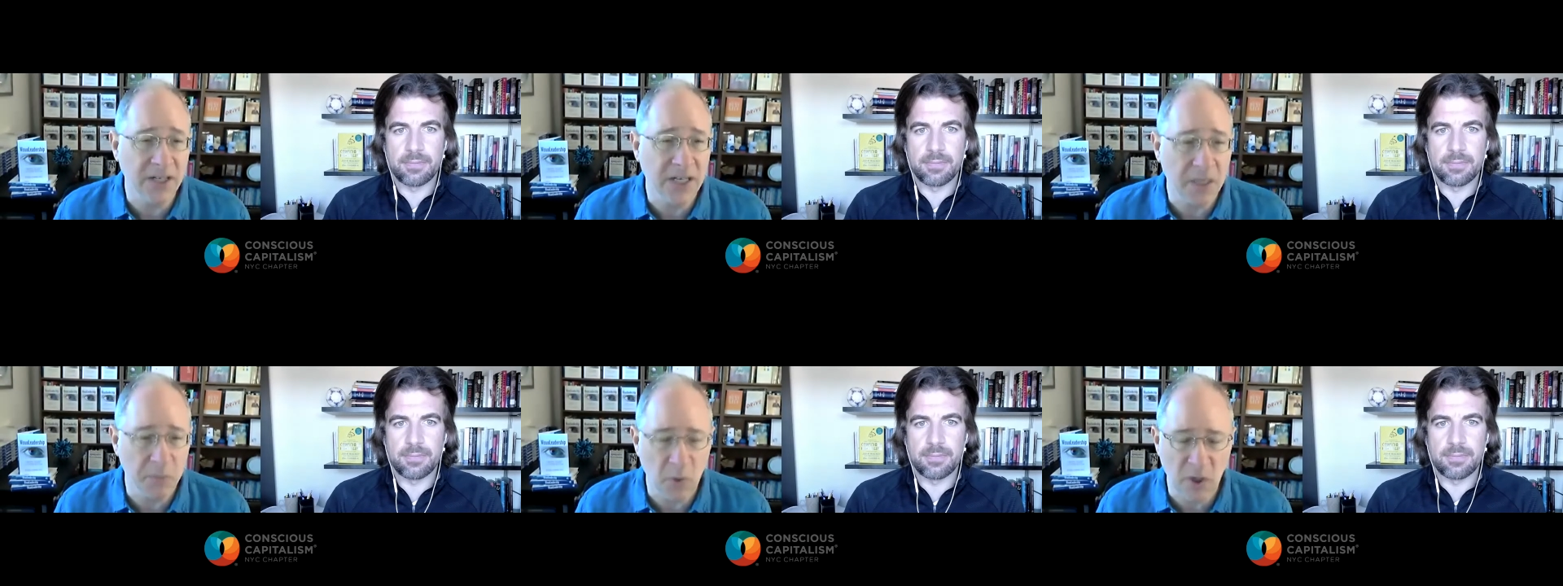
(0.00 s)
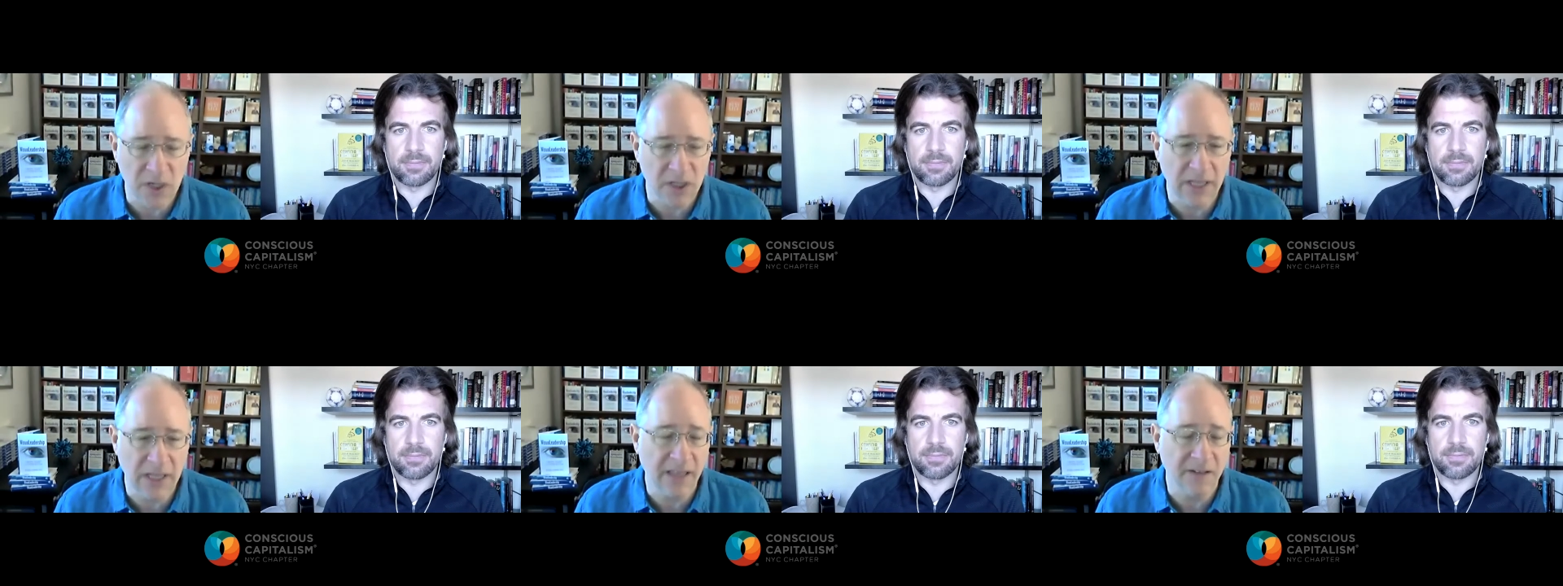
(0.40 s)
Speaker 1: can work in a
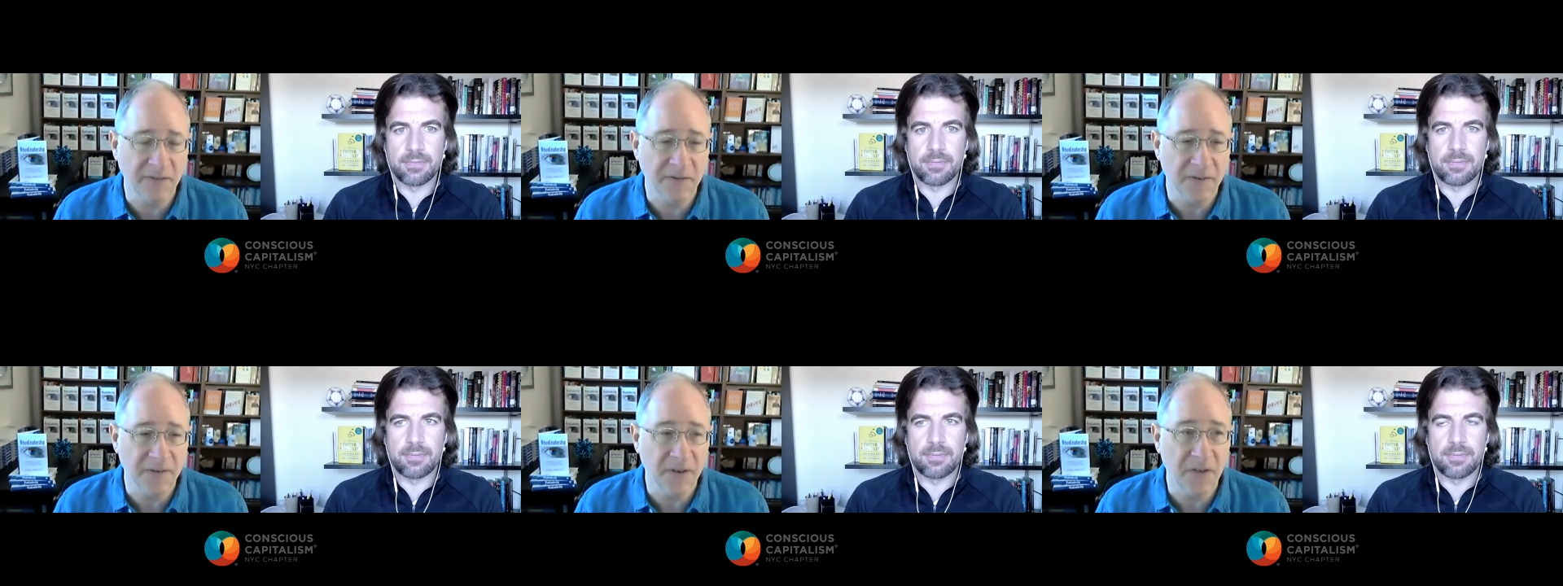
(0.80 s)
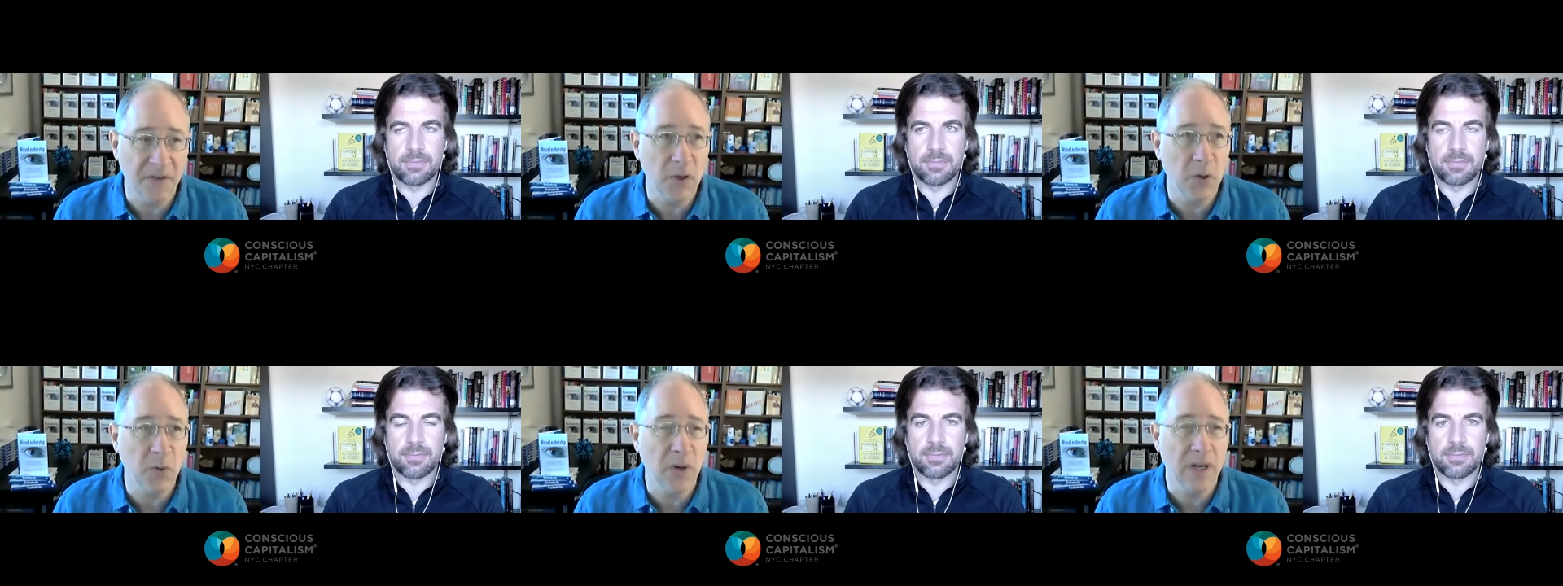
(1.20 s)
lot of. If
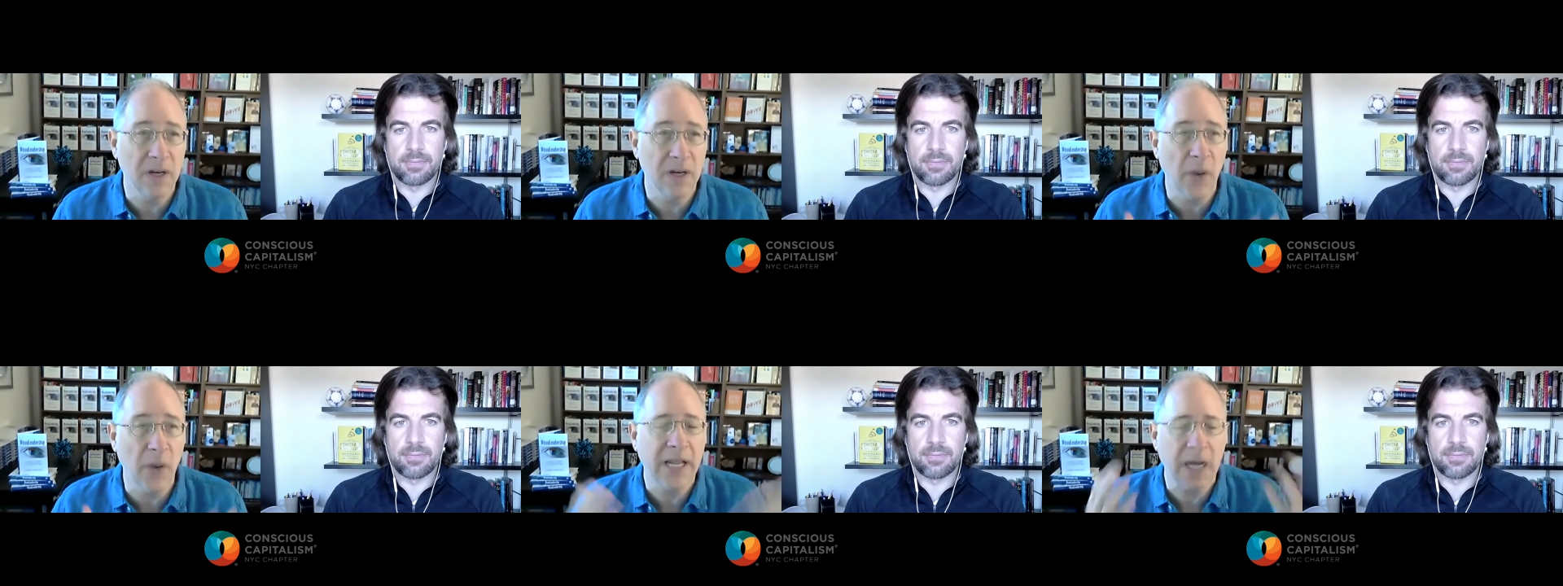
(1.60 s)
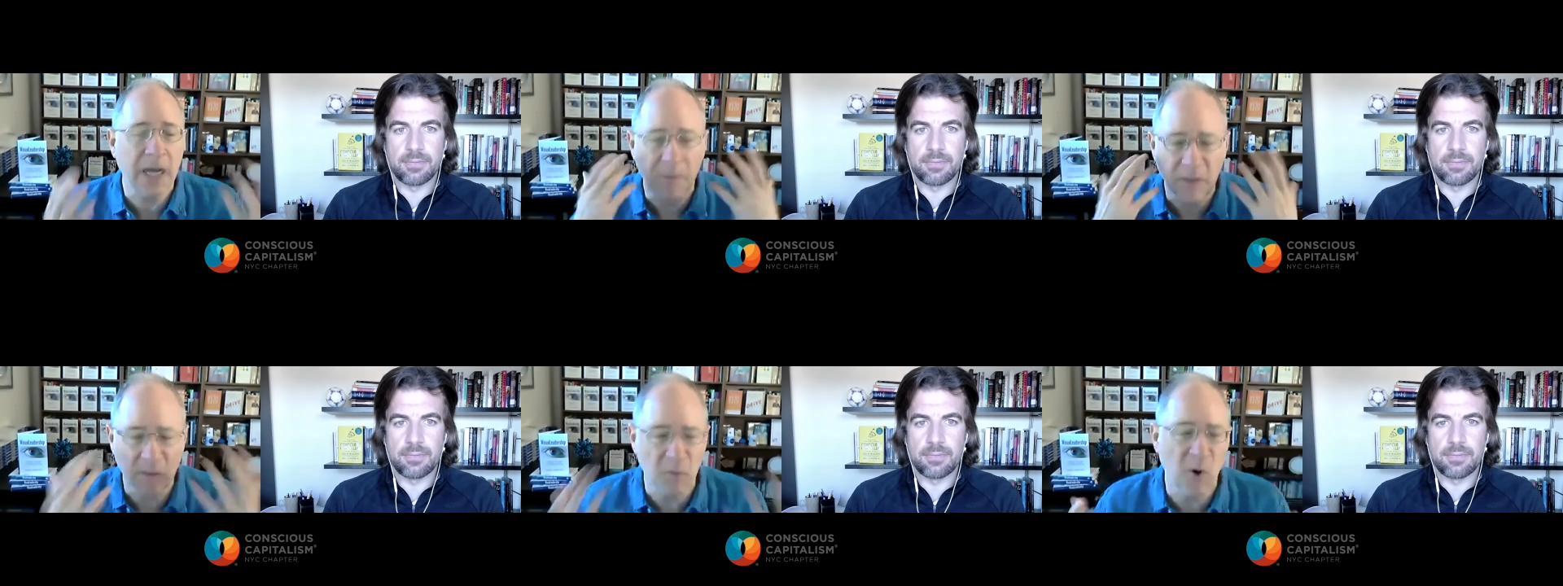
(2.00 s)
you wake up in
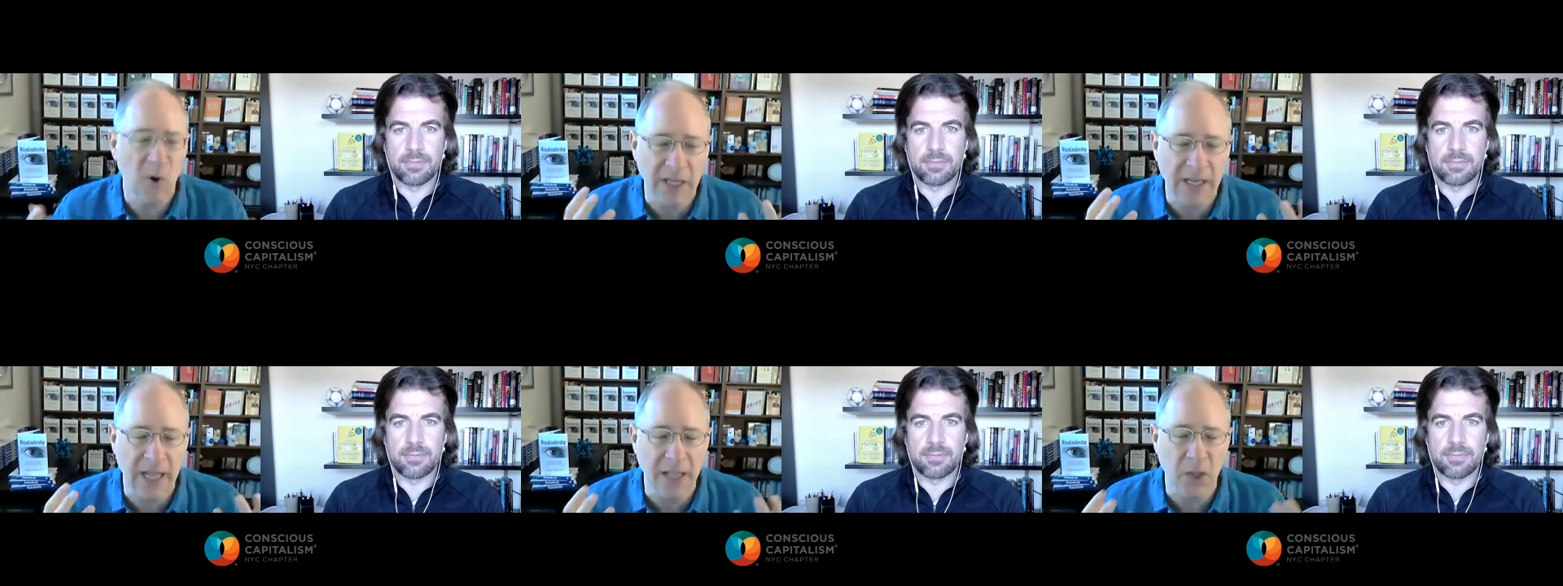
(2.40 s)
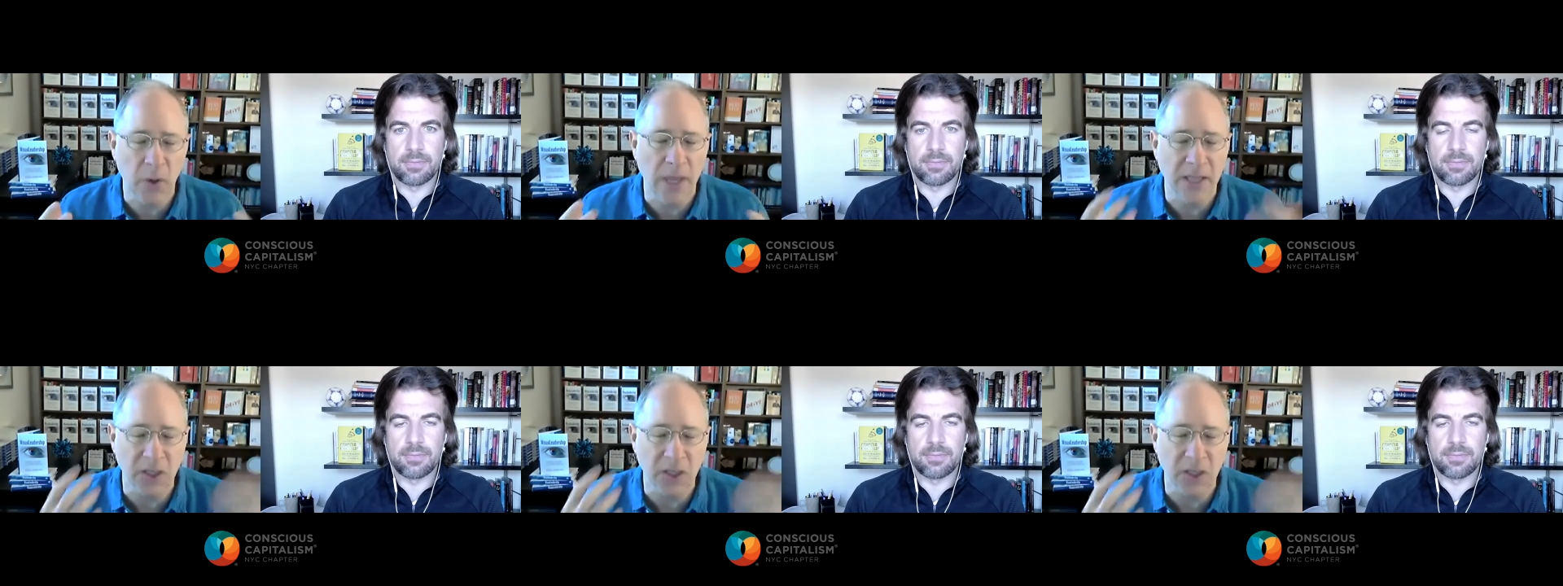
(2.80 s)
the morning and you had a